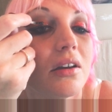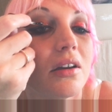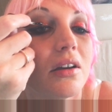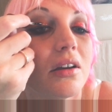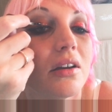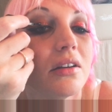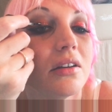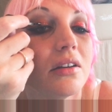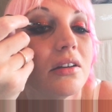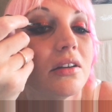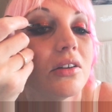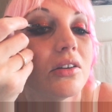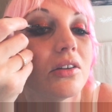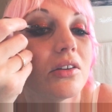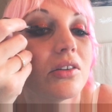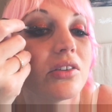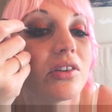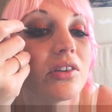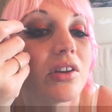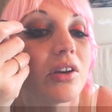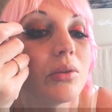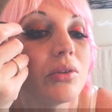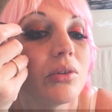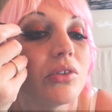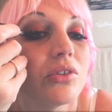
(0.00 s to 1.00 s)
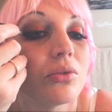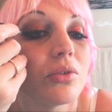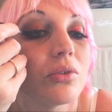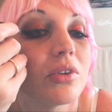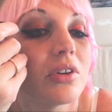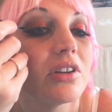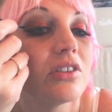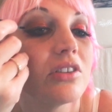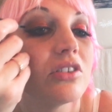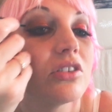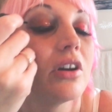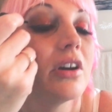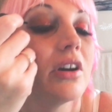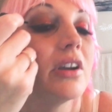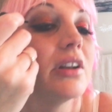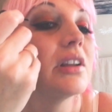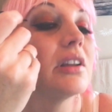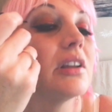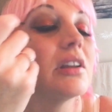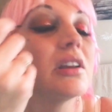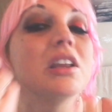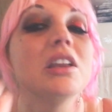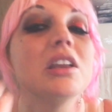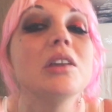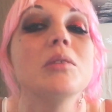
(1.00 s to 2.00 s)
And you notice I was really trying
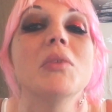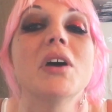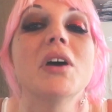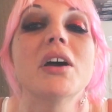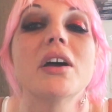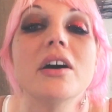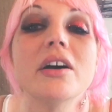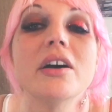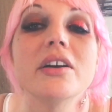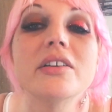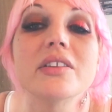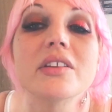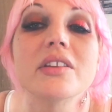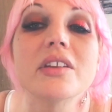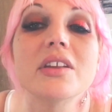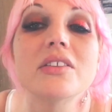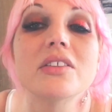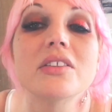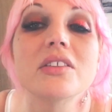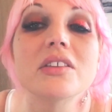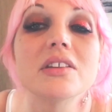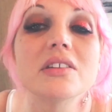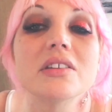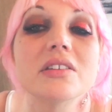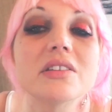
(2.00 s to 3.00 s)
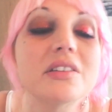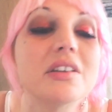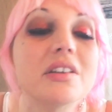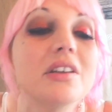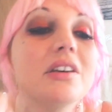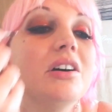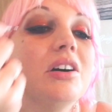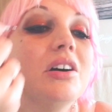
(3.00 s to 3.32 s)
to keep my eyes like this